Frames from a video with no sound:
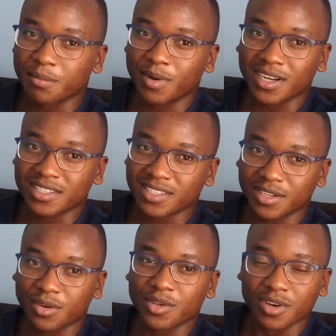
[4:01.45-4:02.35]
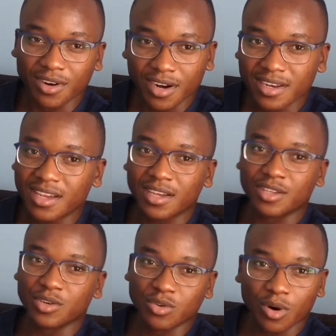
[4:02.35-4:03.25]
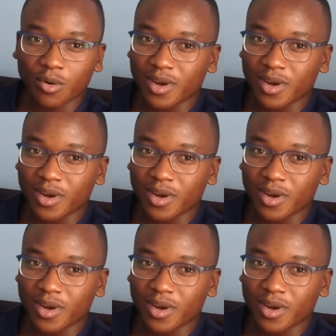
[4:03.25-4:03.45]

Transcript: But, you learn, you grow,